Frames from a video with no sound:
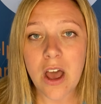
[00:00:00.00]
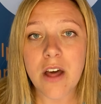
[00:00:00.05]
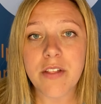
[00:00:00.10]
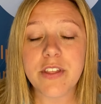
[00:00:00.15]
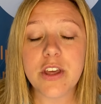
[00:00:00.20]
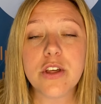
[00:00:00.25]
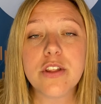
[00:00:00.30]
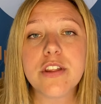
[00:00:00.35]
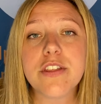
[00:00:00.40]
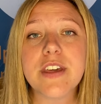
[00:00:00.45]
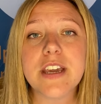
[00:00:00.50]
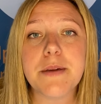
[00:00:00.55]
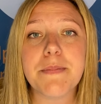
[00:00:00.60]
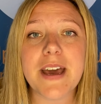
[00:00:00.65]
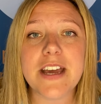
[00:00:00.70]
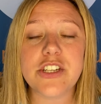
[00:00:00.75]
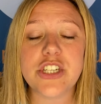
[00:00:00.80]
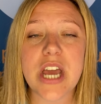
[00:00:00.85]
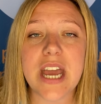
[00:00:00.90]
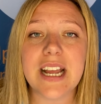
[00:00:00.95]
The other thing
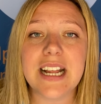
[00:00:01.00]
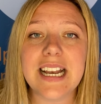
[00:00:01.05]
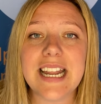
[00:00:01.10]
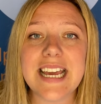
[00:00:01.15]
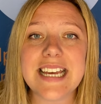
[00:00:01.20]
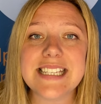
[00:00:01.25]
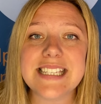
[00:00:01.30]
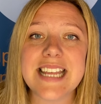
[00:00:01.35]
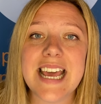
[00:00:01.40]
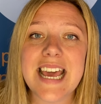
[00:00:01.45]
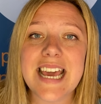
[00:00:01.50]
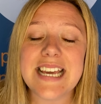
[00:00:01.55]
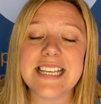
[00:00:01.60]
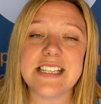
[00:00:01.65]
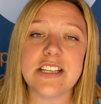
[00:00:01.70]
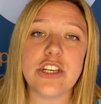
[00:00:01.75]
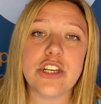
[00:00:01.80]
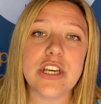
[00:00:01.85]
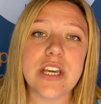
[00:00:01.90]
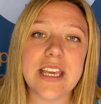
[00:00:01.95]
about a checklist is
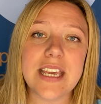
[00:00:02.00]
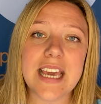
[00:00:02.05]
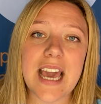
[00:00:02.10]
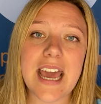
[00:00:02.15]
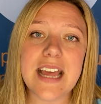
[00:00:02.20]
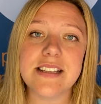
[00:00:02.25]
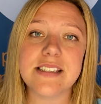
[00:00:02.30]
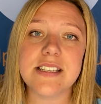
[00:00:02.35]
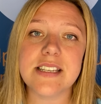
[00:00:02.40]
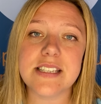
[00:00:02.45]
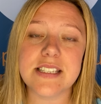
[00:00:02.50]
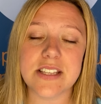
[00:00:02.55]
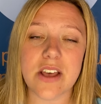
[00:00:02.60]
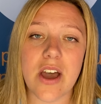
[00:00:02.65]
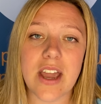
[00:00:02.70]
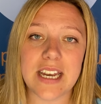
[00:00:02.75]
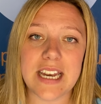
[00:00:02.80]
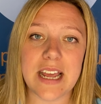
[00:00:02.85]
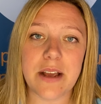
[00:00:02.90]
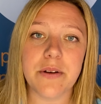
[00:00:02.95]
that you can get to
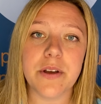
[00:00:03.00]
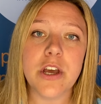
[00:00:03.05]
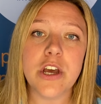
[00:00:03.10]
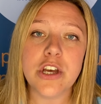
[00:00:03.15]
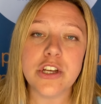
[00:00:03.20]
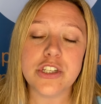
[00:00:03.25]
sign it.